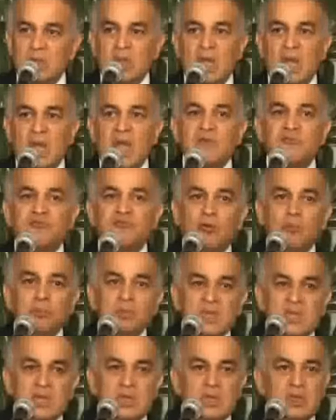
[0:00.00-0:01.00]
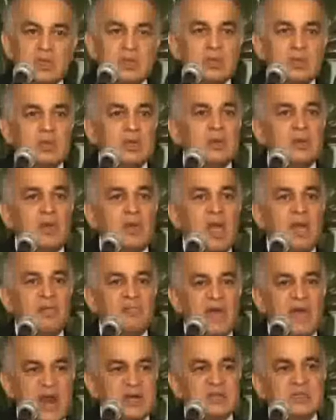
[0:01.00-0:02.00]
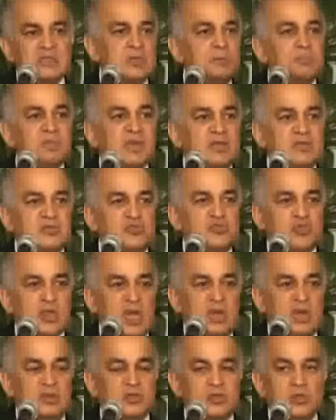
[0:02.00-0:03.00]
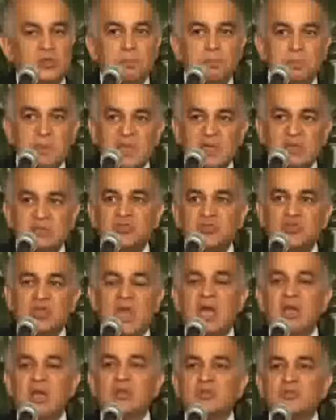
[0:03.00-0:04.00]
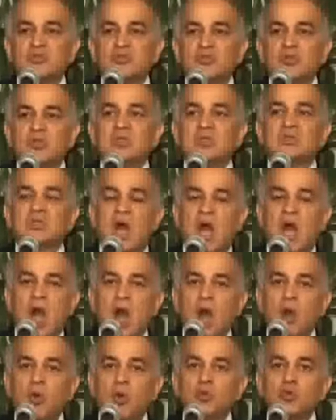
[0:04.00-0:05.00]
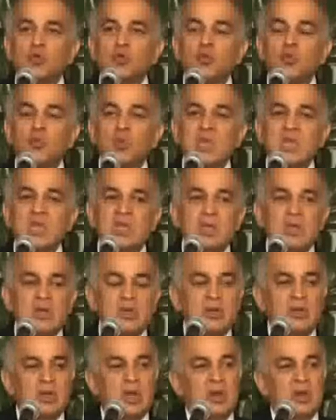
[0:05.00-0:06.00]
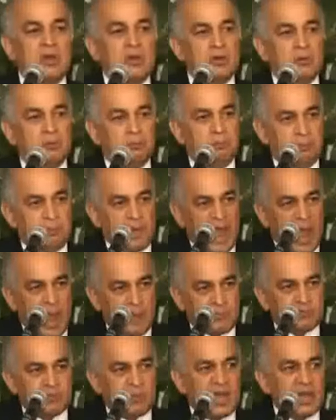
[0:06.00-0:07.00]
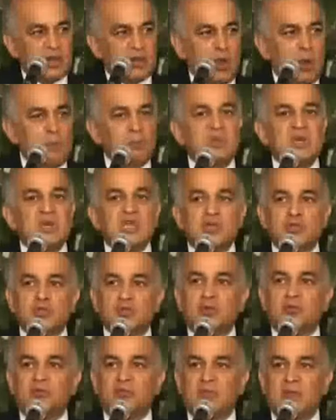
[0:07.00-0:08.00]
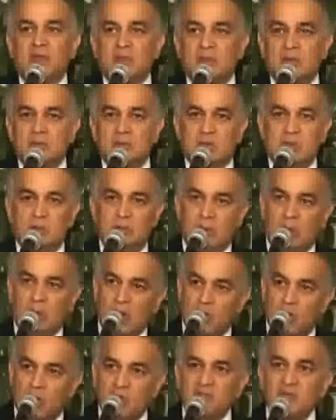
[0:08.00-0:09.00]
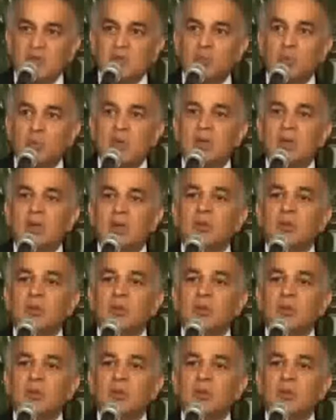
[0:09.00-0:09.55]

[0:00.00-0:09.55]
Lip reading: And for me, that is the biggest challenge. The biggest challenge is how do we, perhaps by a combination of things, a lot of it will